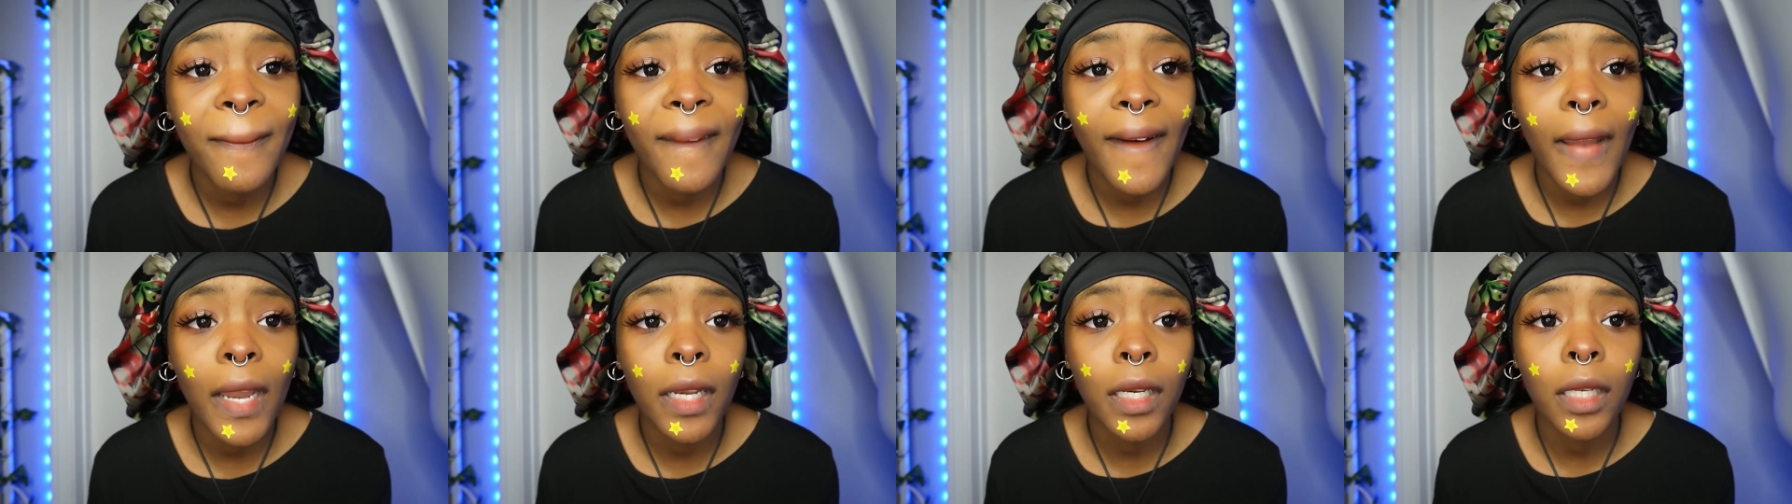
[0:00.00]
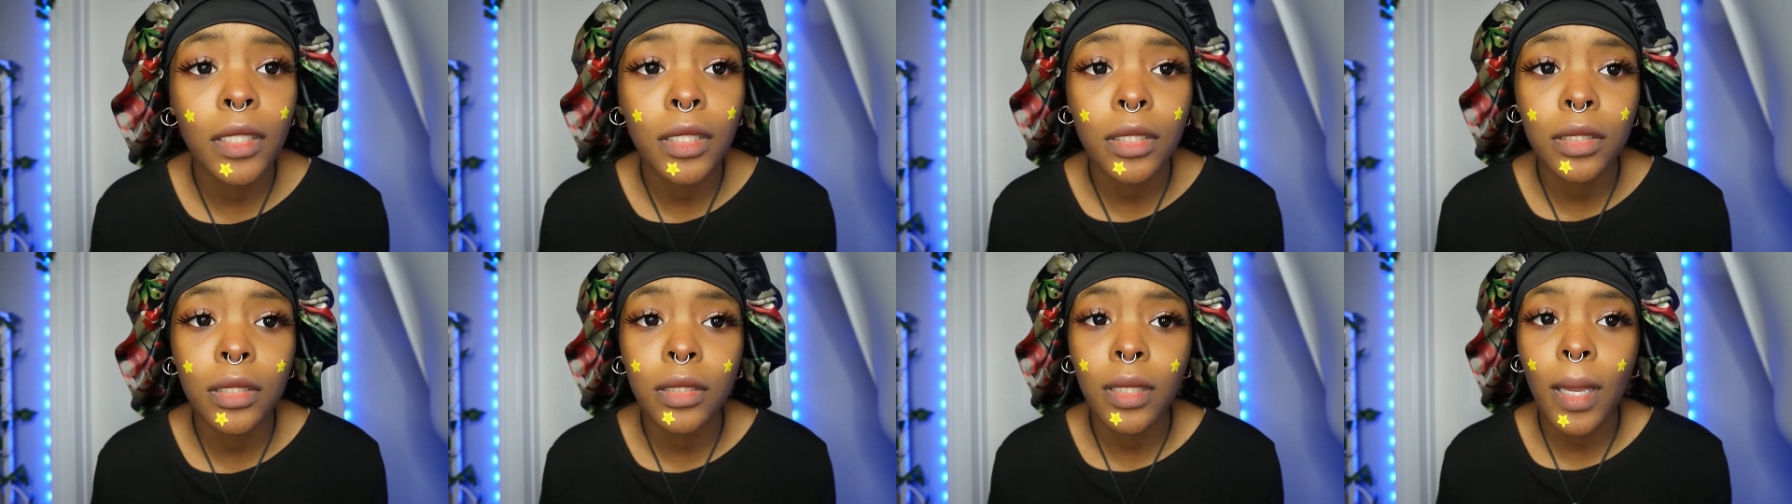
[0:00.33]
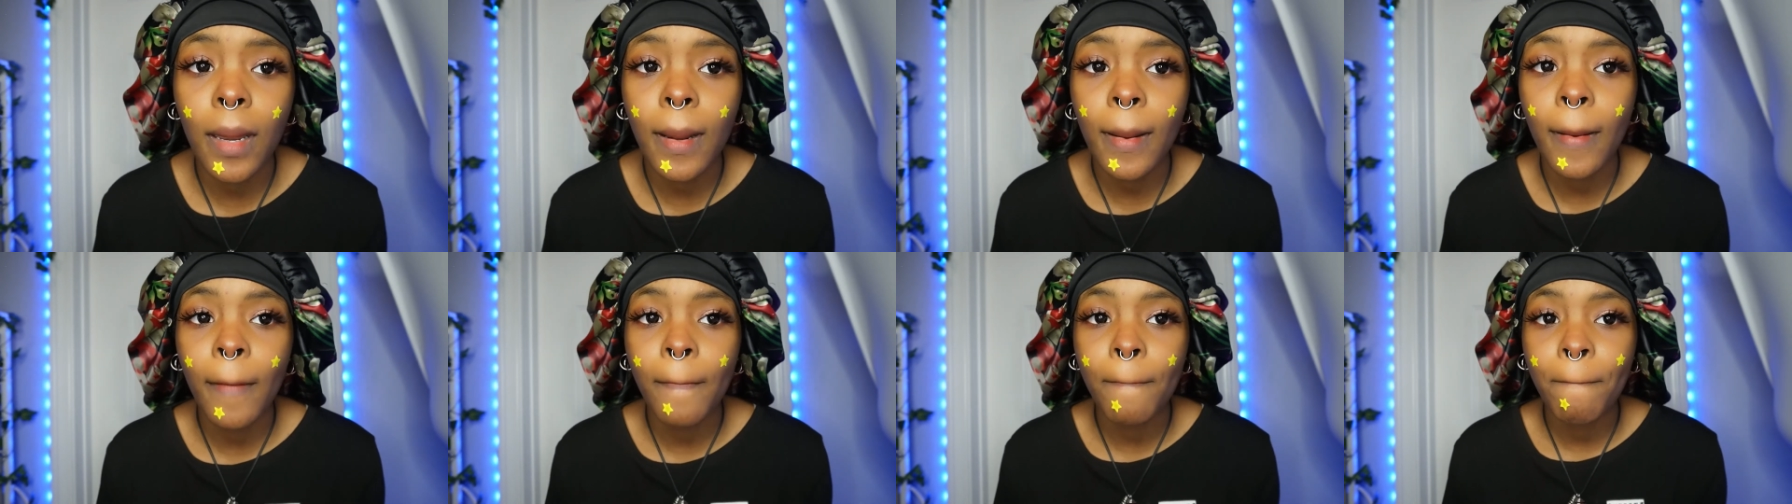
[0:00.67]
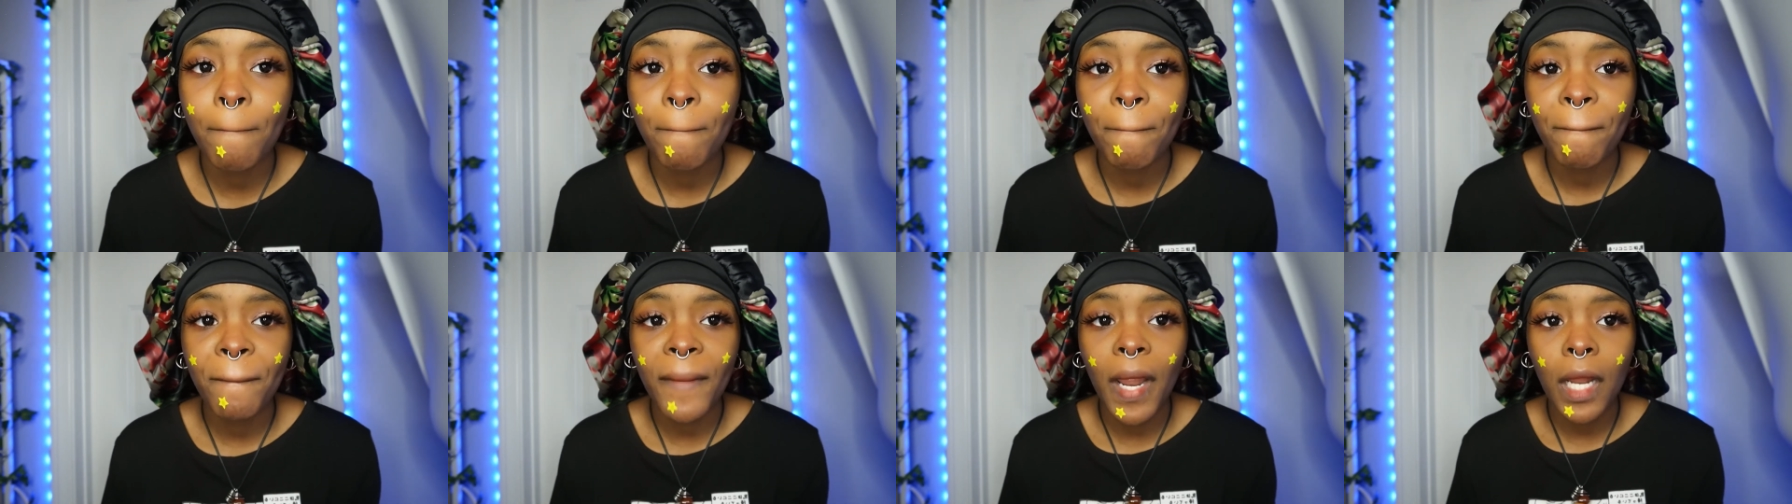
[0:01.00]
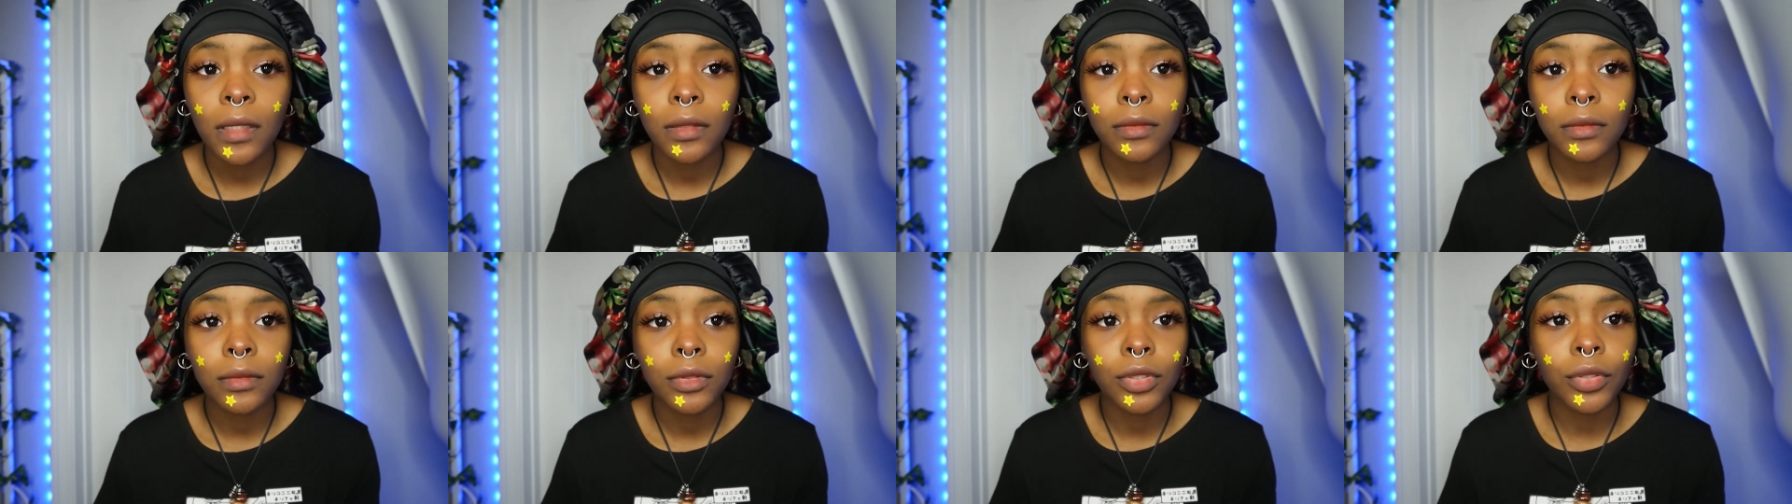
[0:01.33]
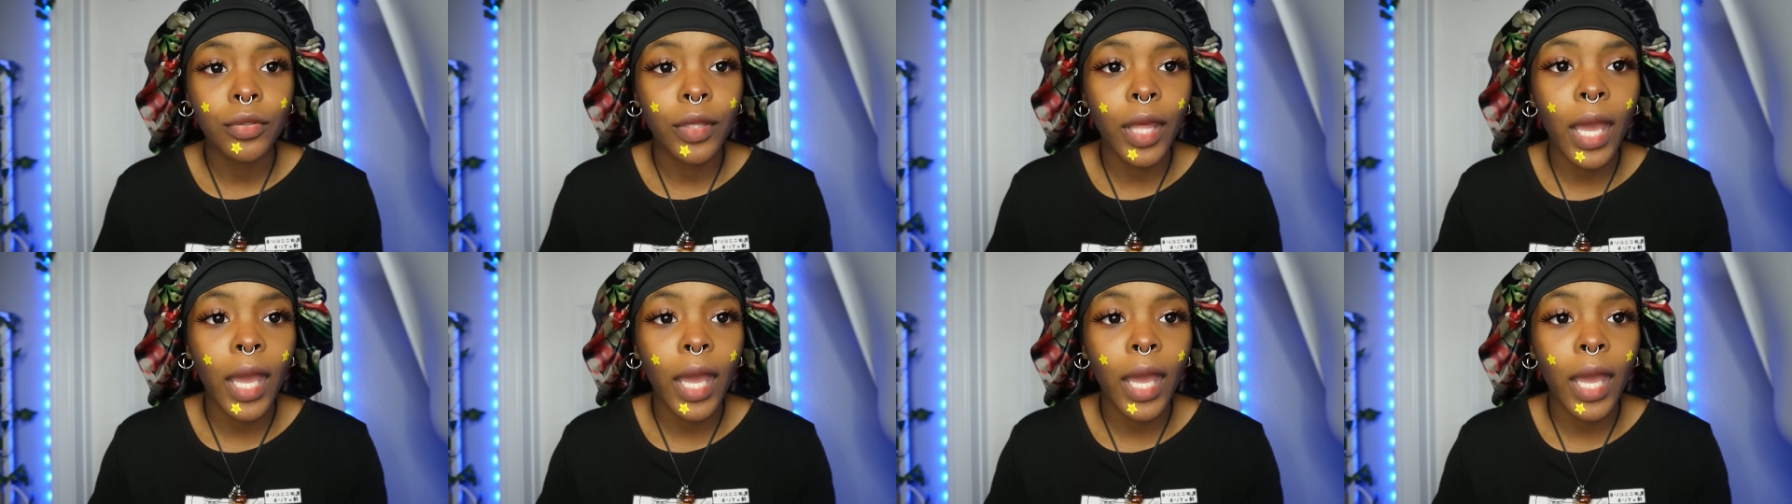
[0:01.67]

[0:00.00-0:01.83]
And I just kind of do